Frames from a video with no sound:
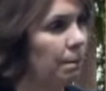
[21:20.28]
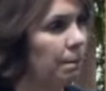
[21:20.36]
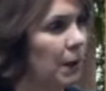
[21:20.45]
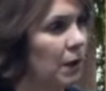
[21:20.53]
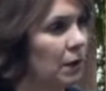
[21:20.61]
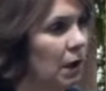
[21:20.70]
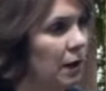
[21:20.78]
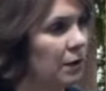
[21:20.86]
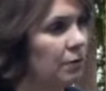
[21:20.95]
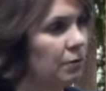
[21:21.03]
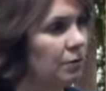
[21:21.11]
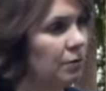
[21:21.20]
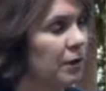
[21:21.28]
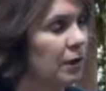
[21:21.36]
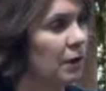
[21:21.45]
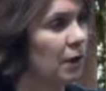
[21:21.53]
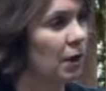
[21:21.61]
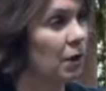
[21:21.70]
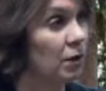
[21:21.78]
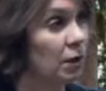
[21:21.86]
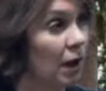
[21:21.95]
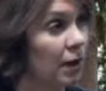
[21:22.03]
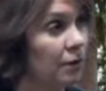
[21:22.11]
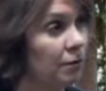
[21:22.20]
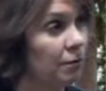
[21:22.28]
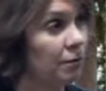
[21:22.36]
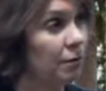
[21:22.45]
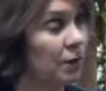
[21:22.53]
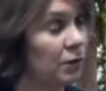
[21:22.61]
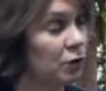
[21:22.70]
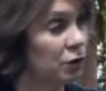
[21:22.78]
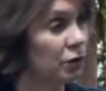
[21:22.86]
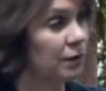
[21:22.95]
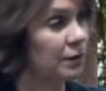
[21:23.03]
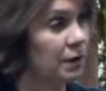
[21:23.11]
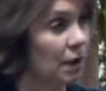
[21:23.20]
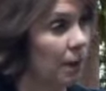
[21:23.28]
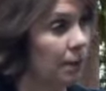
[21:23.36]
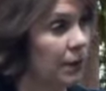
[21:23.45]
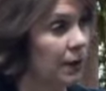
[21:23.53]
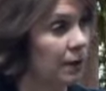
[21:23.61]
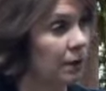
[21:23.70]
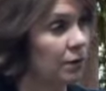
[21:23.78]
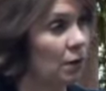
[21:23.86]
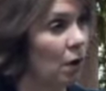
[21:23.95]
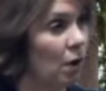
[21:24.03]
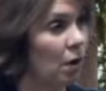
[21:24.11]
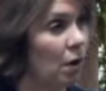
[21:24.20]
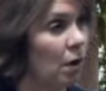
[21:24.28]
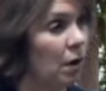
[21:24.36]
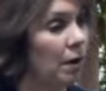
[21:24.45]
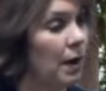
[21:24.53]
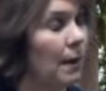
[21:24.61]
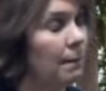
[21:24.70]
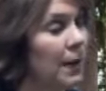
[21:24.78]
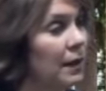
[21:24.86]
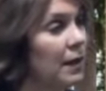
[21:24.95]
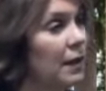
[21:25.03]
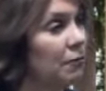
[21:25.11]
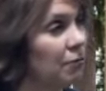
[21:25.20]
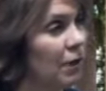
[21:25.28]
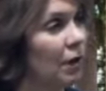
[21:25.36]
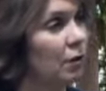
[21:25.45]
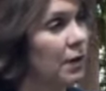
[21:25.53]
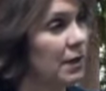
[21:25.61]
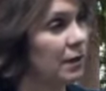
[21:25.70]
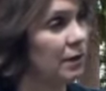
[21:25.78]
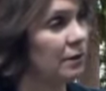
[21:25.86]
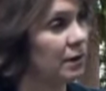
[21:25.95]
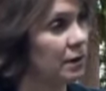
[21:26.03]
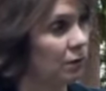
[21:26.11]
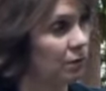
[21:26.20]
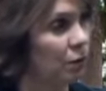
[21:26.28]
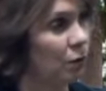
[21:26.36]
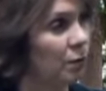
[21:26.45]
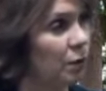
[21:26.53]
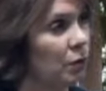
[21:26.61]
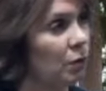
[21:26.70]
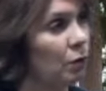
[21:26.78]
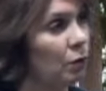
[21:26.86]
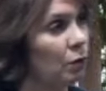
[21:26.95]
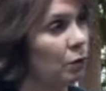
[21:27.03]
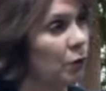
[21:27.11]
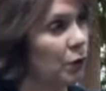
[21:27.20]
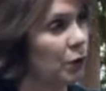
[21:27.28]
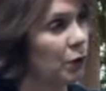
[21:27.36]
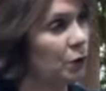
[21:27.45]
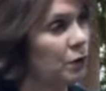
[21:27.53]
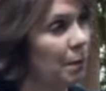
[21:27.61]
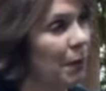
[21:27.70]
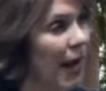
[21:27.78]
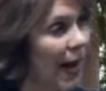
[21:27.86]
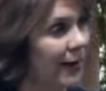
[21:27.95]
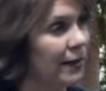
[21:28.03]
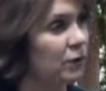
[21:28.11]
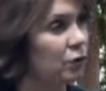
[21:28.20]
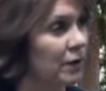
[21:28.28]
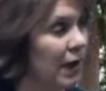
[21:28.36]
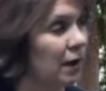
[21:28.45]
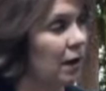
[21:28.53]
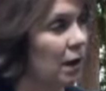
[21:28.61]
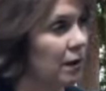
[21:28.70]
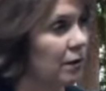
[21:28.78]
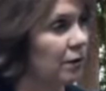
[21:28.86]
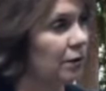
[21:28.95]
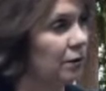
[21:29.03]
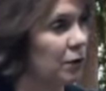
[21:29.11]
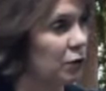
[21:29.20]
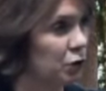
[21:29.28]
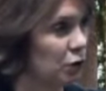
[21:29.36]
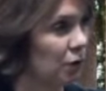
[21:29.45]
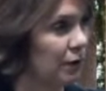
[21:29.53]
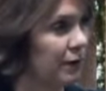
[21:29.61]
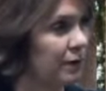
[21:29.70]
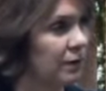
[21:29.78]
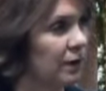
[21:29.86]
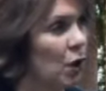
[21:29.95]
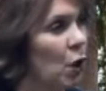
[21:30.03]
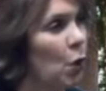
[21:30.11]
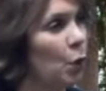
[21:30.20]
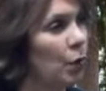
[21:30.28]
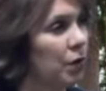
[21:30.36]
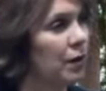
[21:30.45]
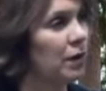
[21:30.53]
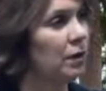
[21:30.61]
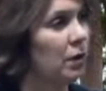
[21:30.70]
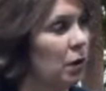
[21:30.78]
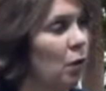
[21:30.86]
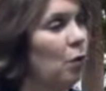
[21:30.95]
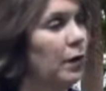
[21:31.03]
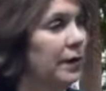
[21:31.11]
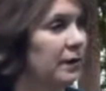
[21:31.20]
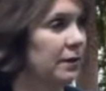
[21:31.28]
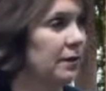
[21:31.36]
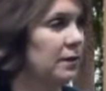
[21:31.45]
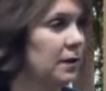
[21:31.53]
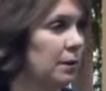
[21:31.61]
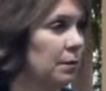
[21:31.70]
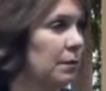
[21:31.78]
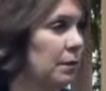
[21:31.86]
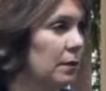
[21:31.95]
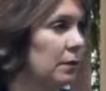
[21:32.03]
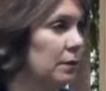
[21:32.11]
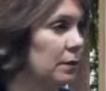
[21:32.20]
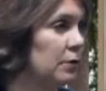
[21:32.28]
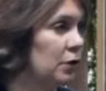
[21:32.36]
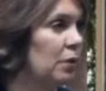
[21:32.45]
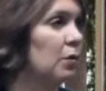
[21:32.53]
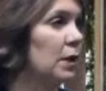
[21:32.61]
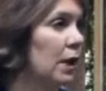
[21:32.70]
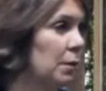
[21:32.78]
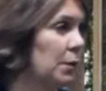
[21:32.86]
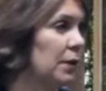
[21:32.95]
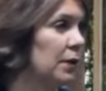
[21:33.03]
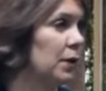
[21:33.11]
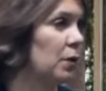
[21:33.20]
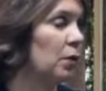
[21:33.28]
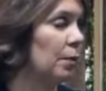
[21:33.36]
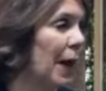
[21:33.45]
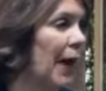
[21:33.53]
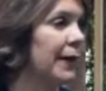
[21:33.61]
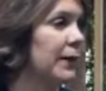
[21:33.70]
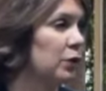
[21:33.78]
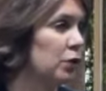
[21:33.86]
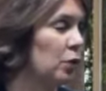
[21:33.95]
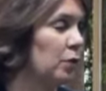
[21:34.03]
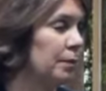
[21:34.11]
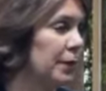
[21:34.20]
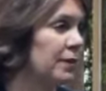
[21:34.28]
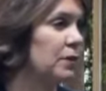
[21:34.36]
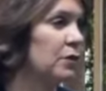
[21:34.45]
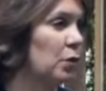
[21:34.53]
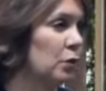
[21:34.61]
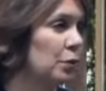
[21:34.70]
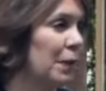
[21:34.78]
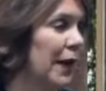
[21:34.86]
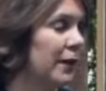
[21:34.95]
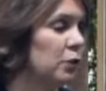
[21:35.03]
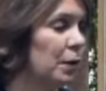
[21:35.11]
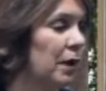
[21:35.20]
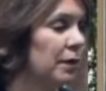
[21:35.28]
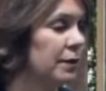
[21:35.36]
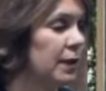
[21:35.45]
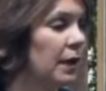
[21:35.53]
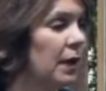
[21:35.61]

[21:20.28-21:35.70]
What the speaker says: a lot of insurance companies are making it very easy and affordable for you to package that kind of insurance within an already existing general liability or package, business owner's package policy.